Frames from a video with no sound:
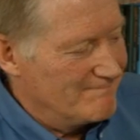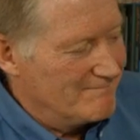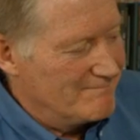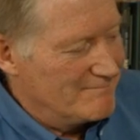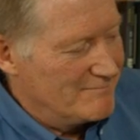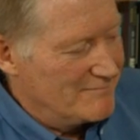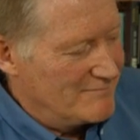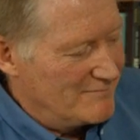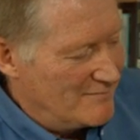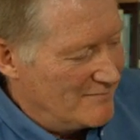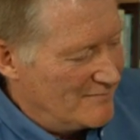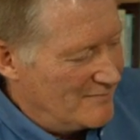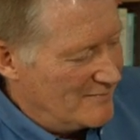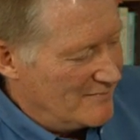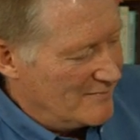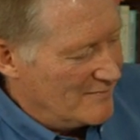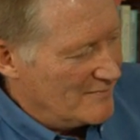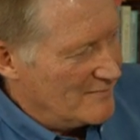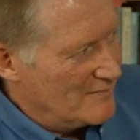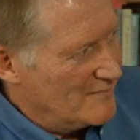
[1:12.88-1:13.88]

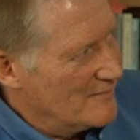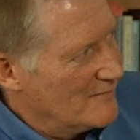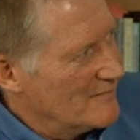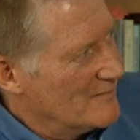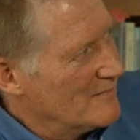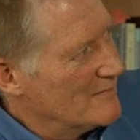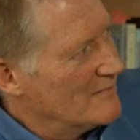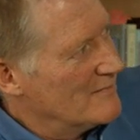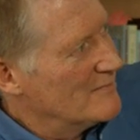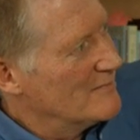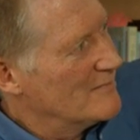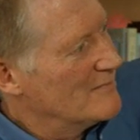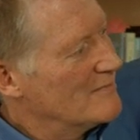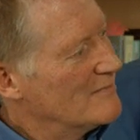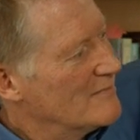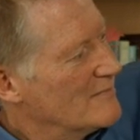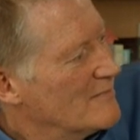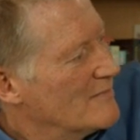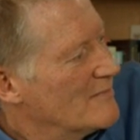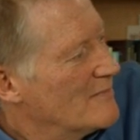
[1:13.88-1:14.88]

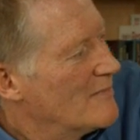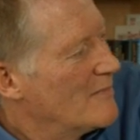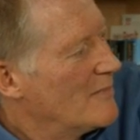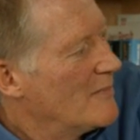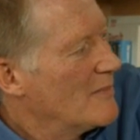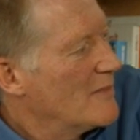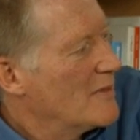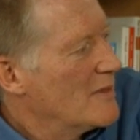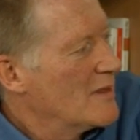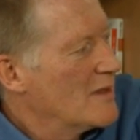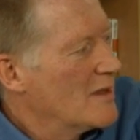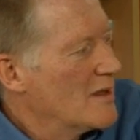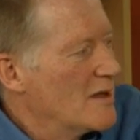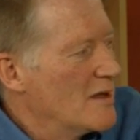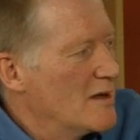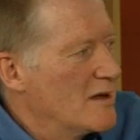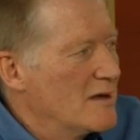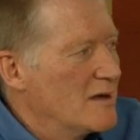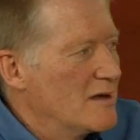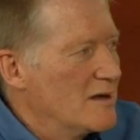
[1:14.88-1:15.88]

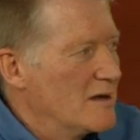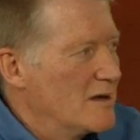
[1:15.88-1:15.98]
Nobody speaks.